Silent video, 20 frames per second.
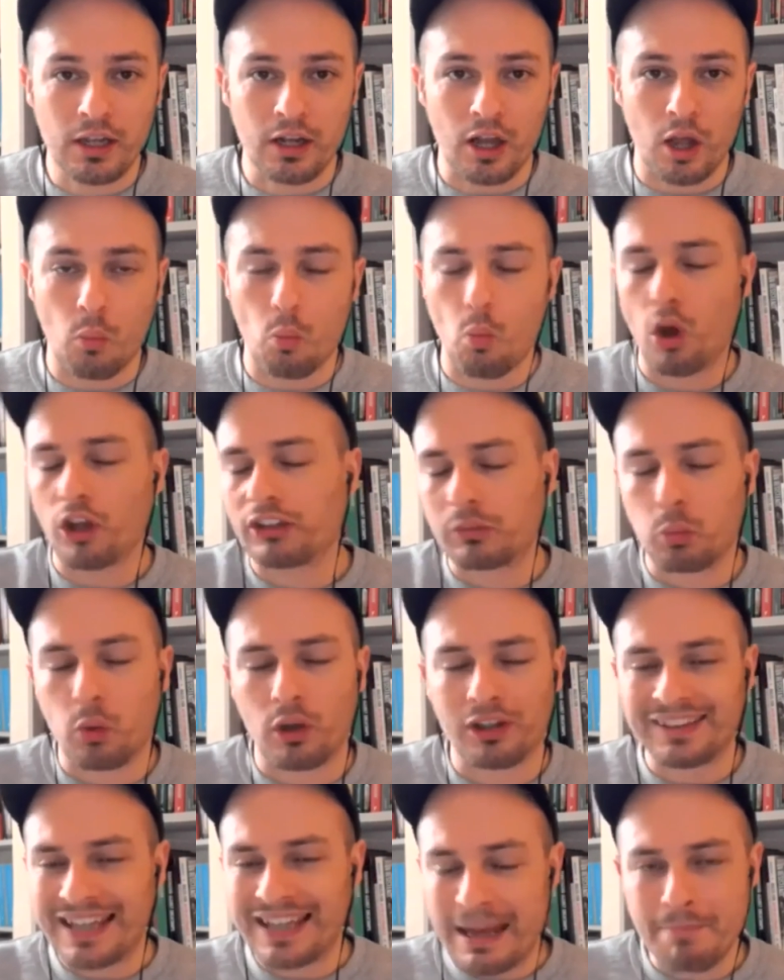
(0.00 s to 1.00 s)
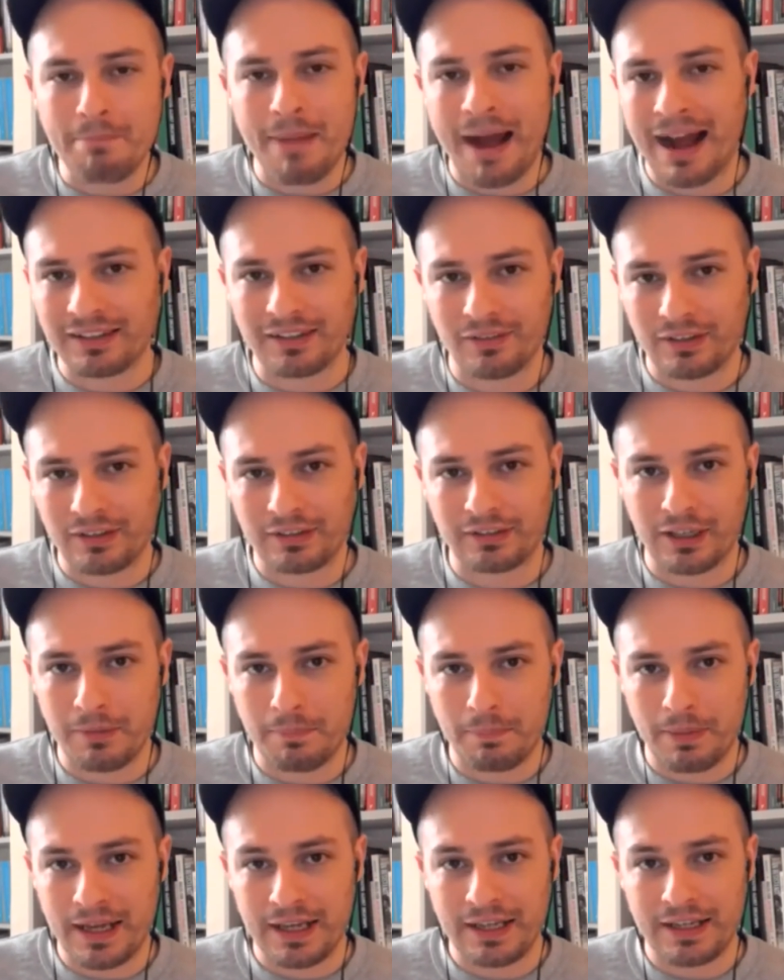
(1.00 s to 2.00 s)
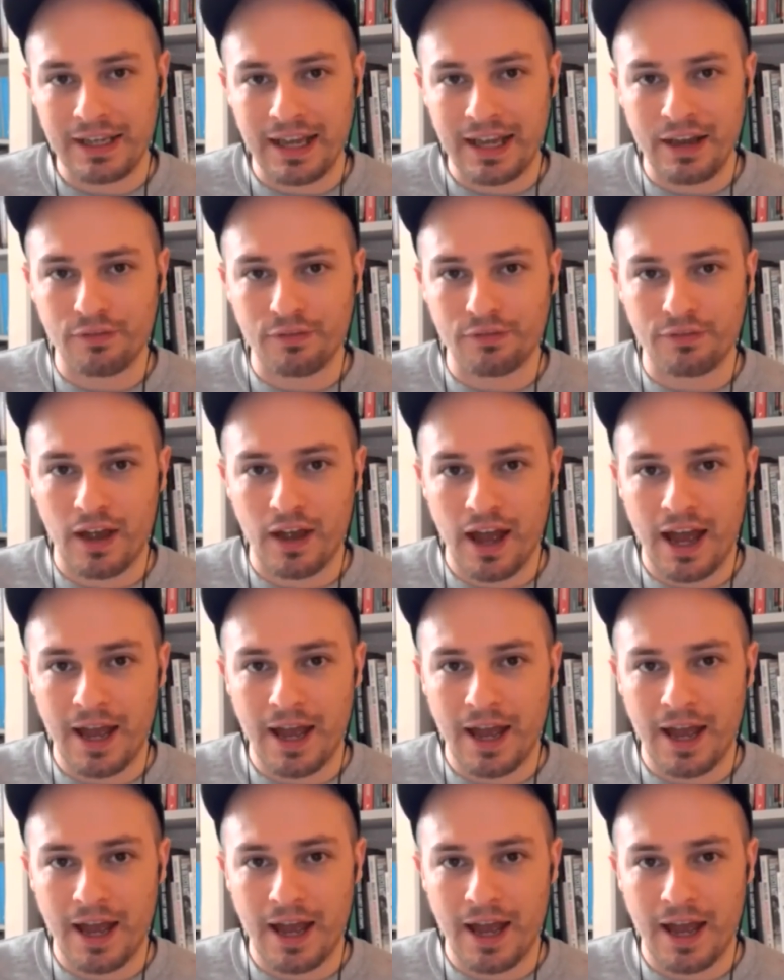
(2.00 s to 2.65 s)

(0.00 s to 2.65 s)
Like, what's the impact of this going to be if